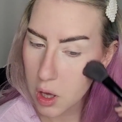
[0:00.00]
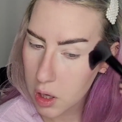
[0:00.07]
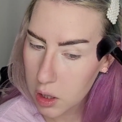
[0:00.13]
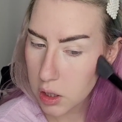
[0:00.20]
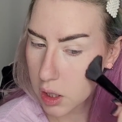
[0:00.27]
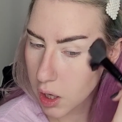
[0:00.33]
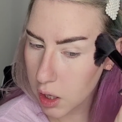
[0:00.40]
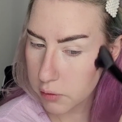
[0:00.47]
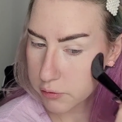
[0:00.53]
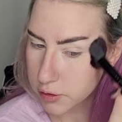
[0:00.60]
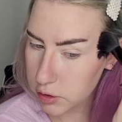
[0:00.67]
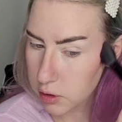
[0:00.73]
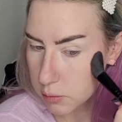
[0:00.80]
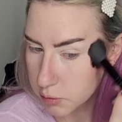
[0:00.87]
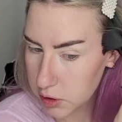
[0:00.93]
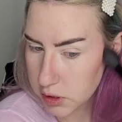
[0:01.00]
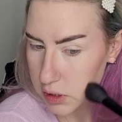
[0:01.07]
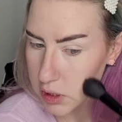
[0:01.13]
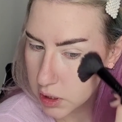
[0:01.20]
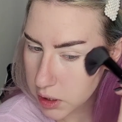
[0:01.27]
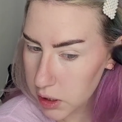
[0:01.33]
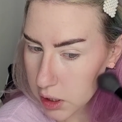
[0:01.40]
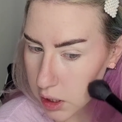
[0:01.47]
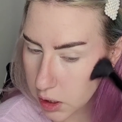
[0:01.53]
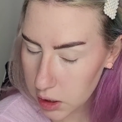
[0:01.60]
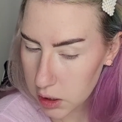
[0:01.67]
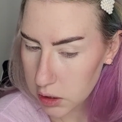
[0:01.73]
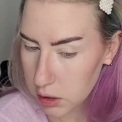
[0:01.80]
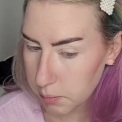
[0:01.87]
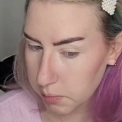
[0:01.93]
Yeah, for some reason I can't
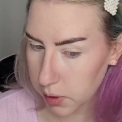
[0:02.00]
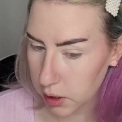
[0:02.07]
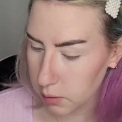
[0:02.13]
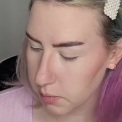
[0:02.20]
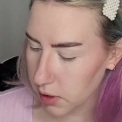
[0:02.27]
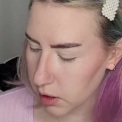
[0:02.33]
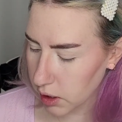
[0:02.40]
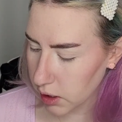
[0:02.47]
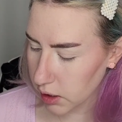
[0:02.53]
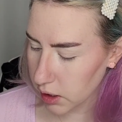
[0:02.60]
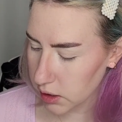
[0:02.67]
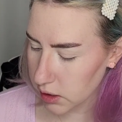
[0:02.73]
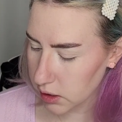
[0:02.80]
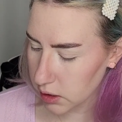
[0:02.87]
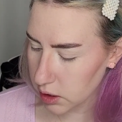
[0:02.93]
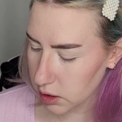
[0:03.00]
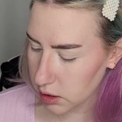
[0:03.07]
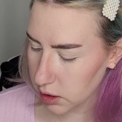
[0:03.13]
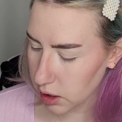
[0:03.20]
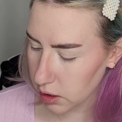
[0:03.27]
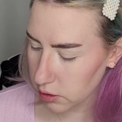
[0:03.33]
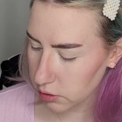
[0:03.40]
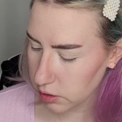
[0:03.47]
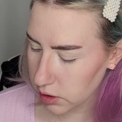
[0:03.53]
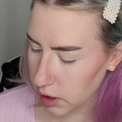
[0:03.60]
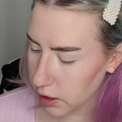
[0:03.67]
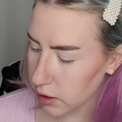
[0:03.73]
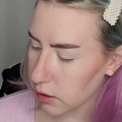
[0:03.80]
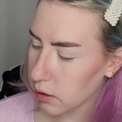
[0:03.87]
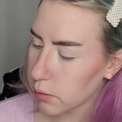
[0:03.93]
get the pigment like I did on the other
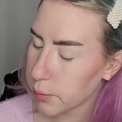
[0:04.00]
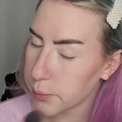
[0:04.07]
side.